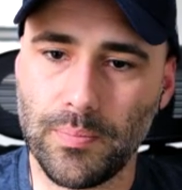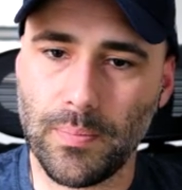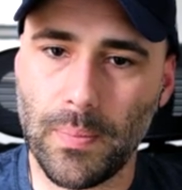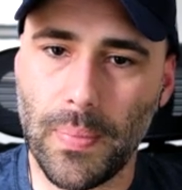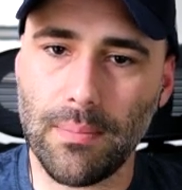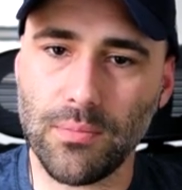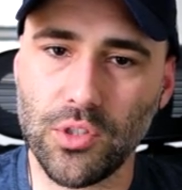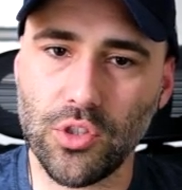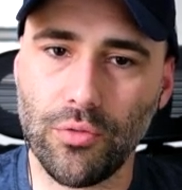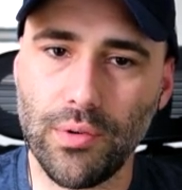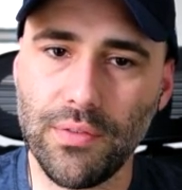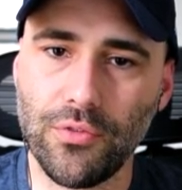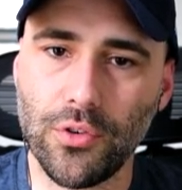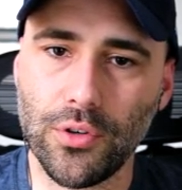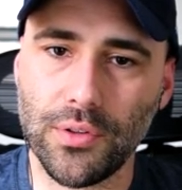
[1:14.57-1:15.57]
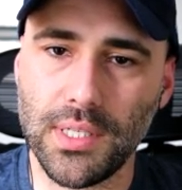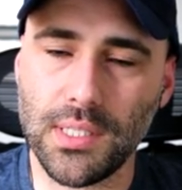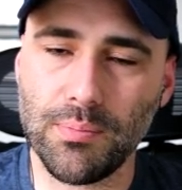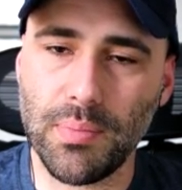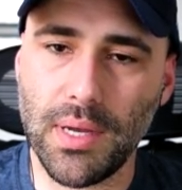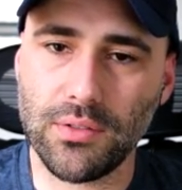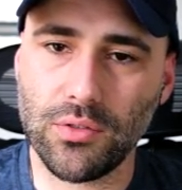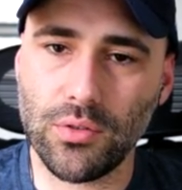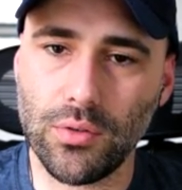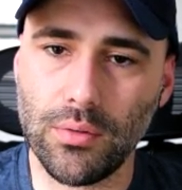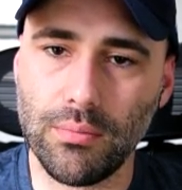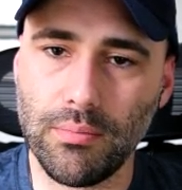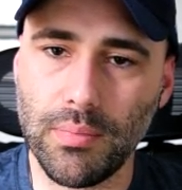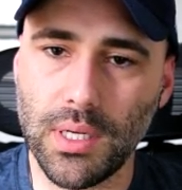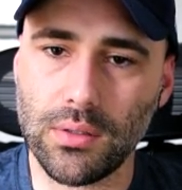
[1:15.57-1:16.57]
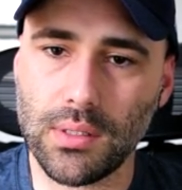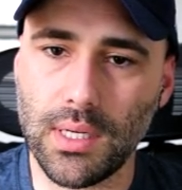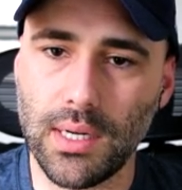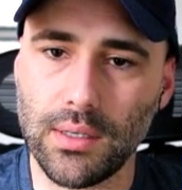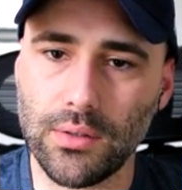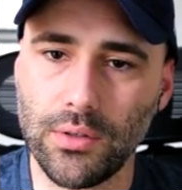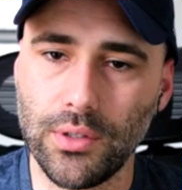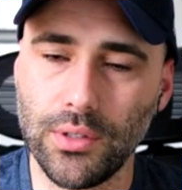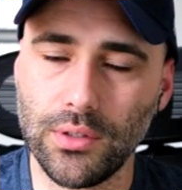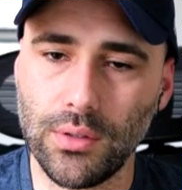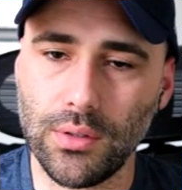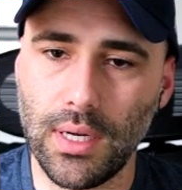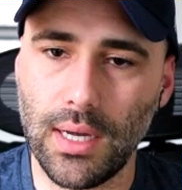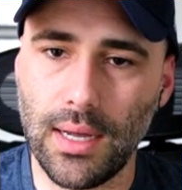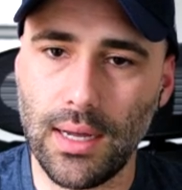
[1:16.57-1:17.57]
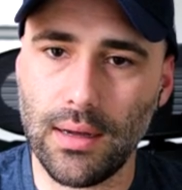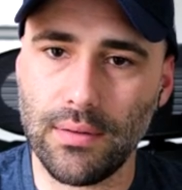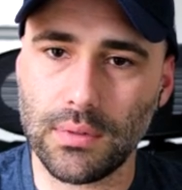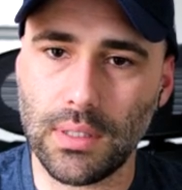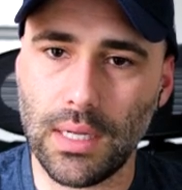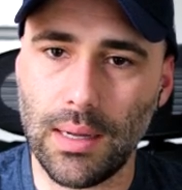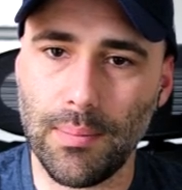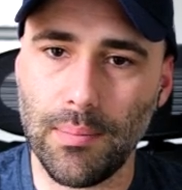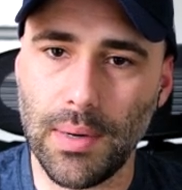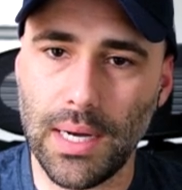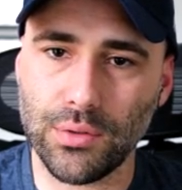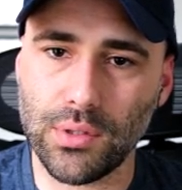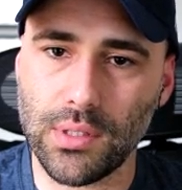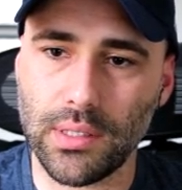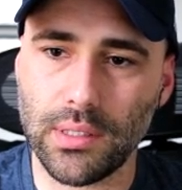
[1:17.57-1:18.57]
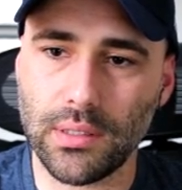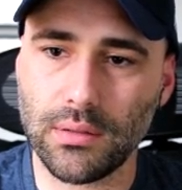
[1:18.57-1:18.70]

I'm sorry for this bedroom because they are going to have a mouse there.